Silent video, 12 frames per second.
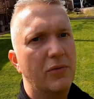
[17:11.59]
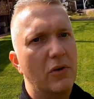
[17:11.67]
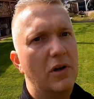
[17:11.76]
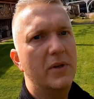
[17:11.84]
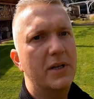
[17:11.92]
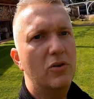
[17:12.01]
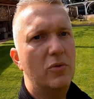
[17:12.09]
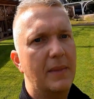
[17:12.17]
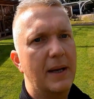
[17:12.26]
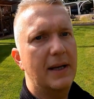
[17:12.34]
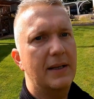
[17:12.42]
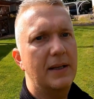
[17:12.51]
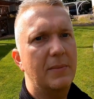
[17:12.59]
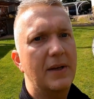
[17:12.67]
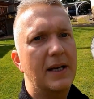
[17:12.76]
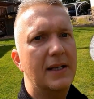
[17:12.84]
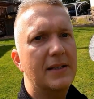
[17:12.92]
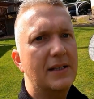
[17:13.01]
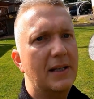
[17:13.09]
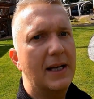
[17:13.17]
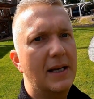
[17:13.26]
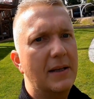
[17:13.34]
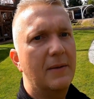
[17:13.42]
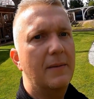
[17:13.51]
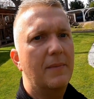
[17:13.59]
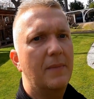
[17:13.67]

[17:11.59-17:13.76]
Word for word: to any tips I can still get.